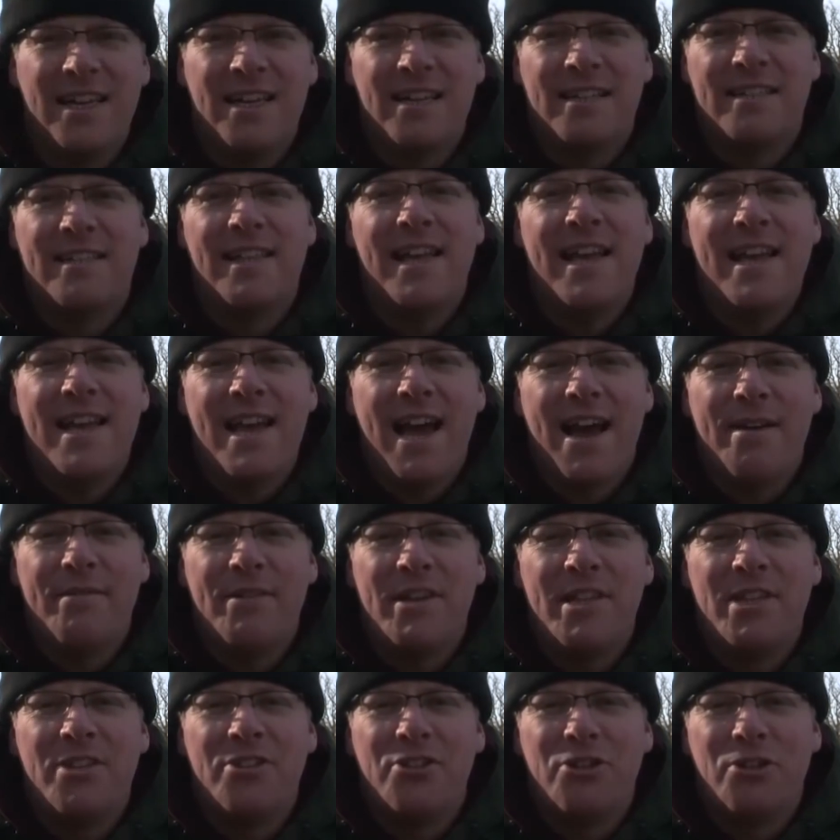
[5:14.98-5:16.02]
So there you have
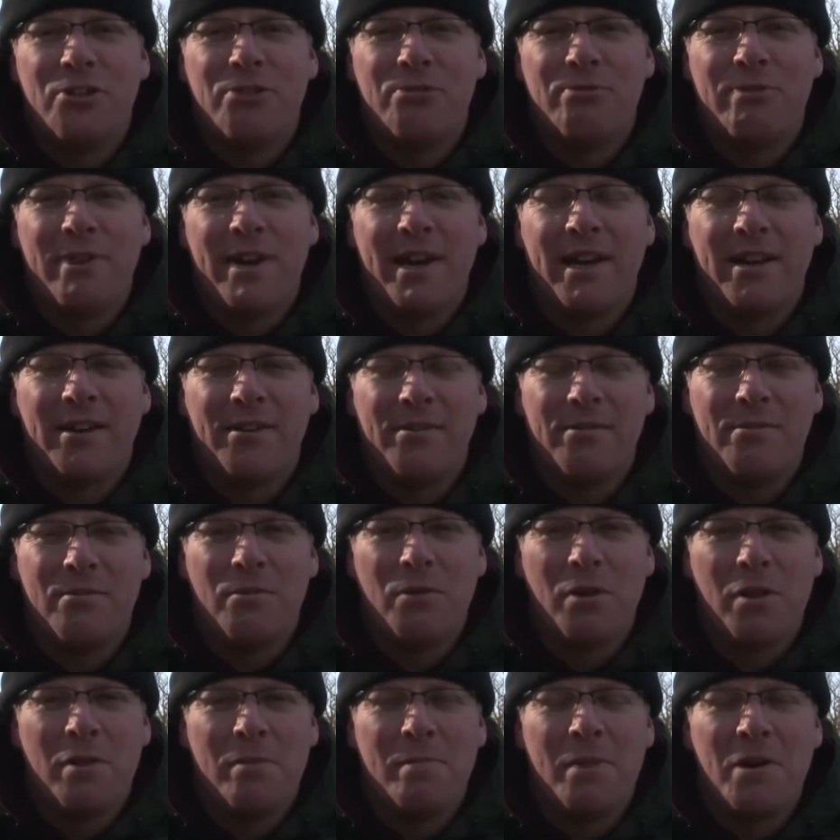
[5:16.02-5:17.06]
it, the Chod Rig,
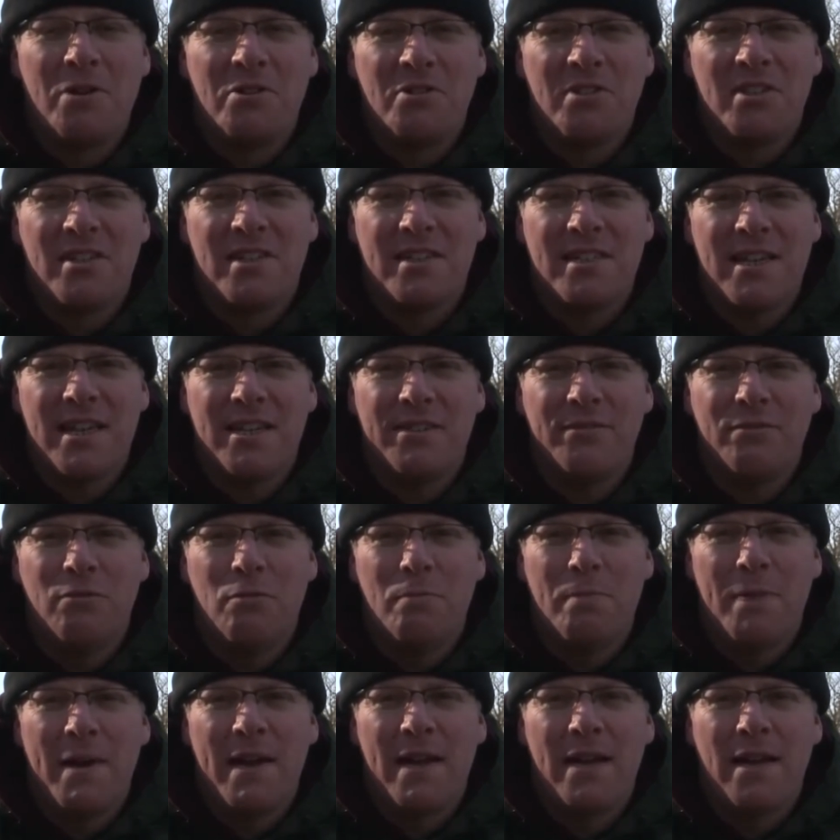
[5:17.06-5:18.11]
one of the most successful
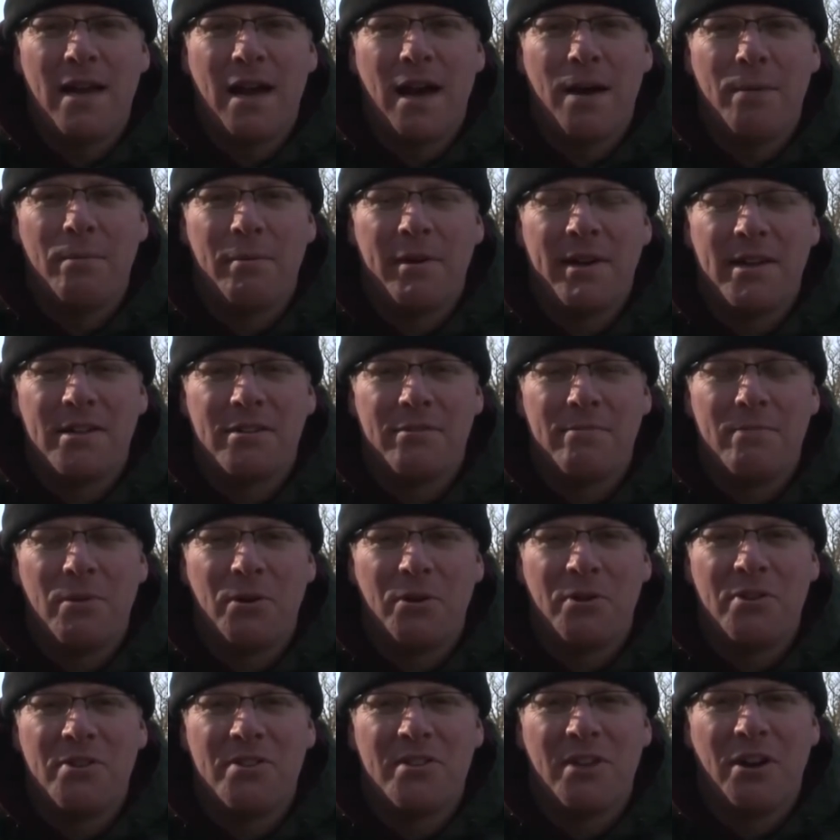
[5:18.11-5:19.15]
big carp rigs of
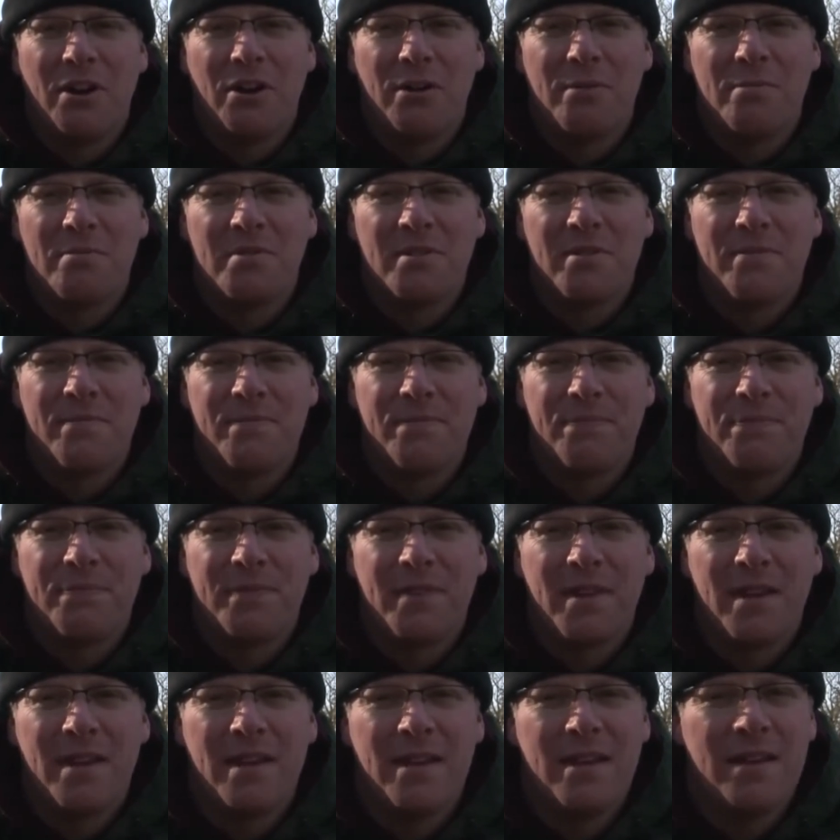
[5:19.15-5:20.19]
modern times.
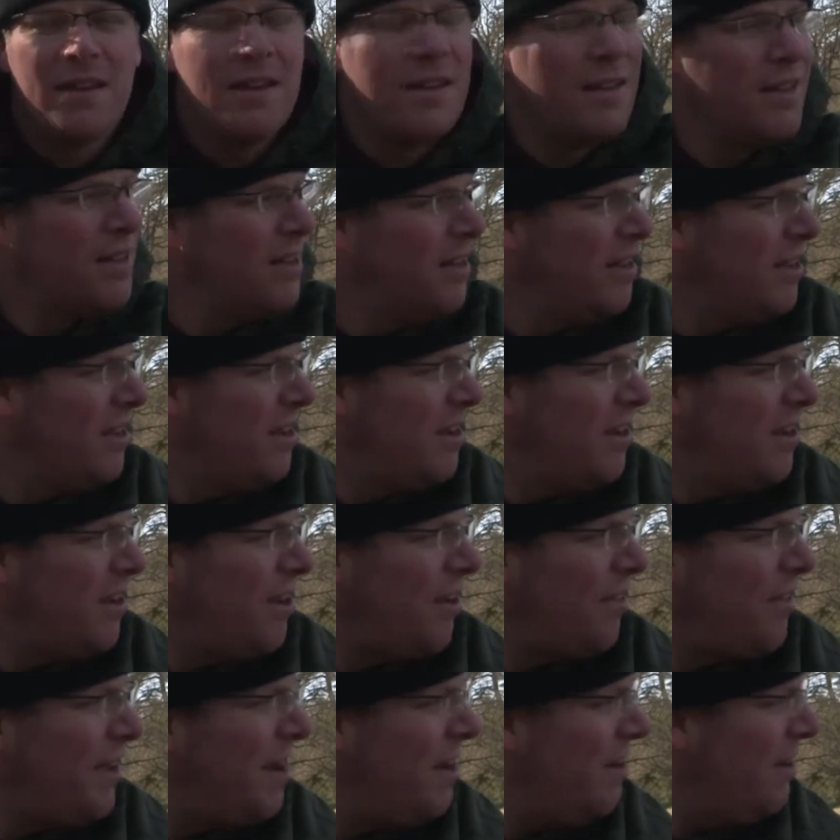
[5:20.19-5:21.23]

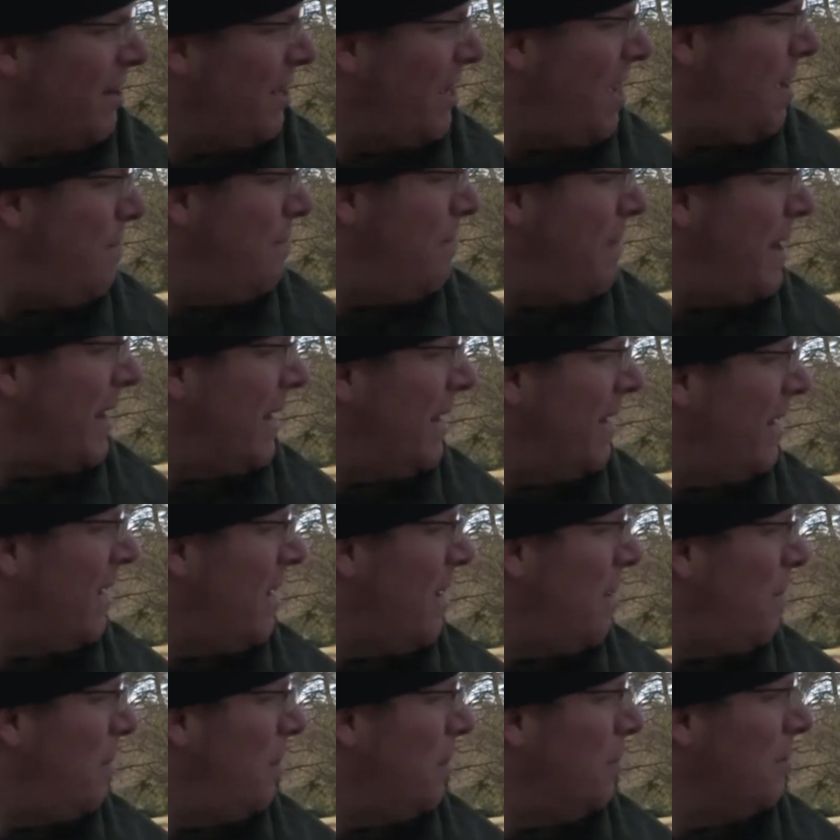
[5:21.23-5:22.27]
I think I'm going to come back in a
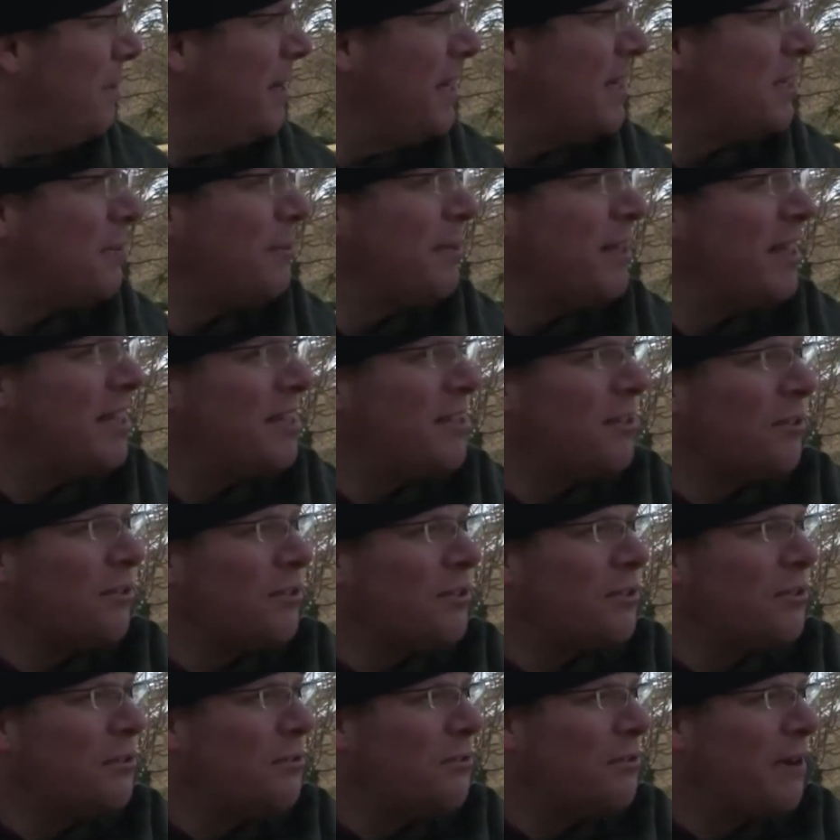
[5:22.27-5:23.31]
couple of weeks when this
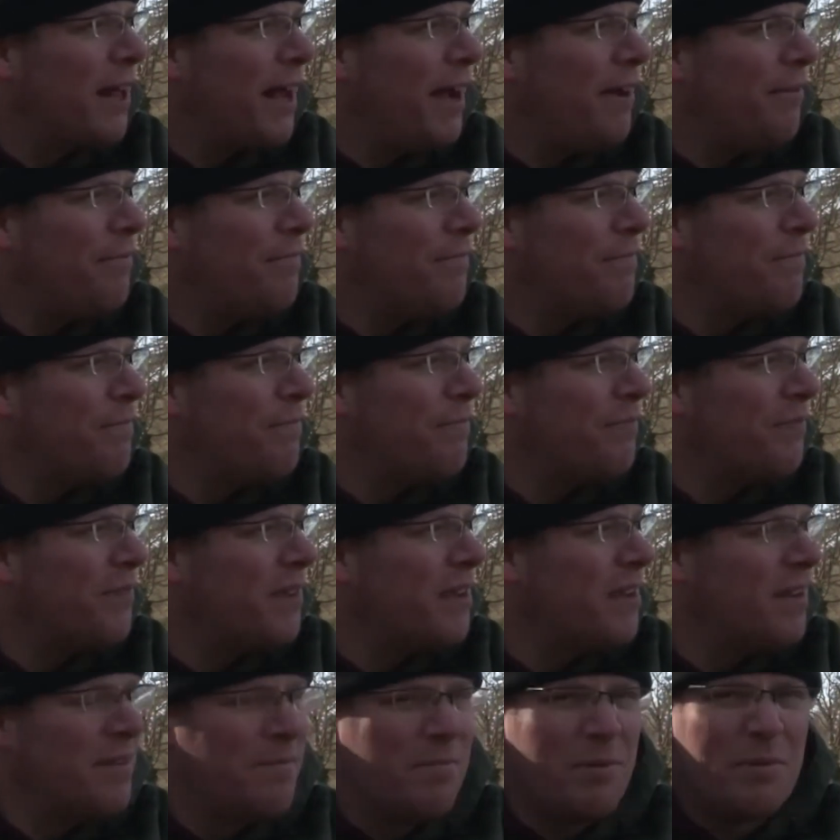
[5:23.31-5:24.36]
lot's thawed out,
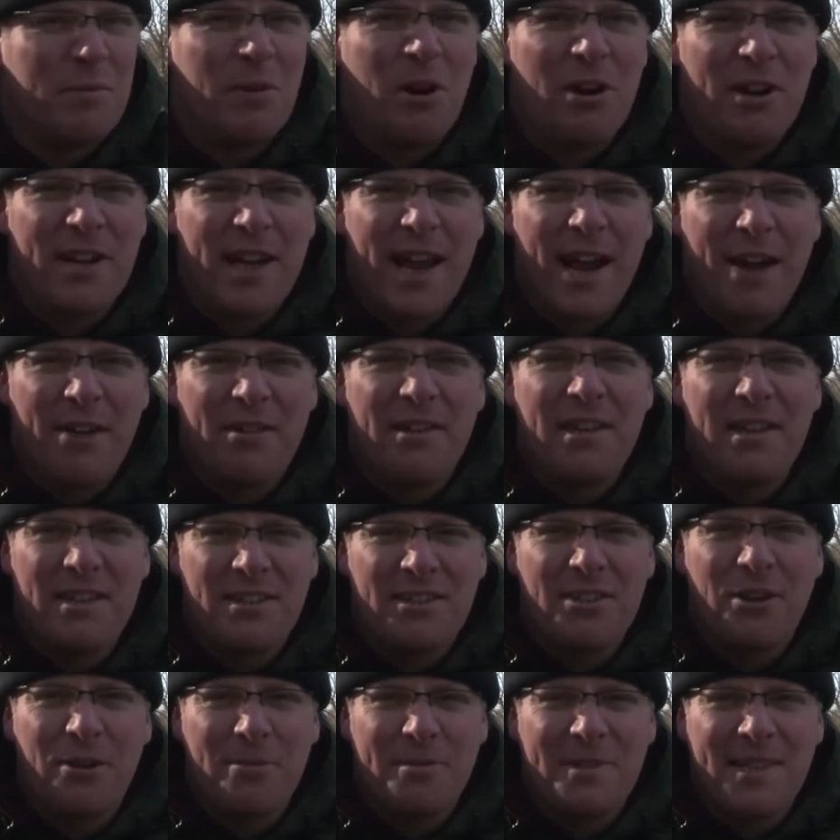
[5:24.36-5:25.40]
but right now I think it's
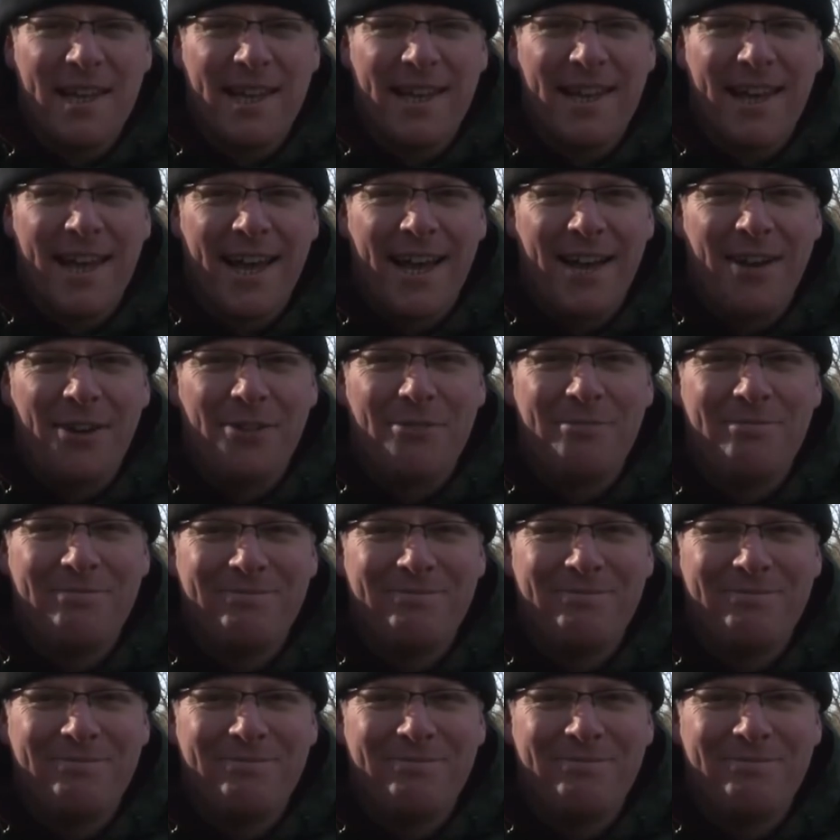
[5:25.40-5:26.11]
time to get the kettle on.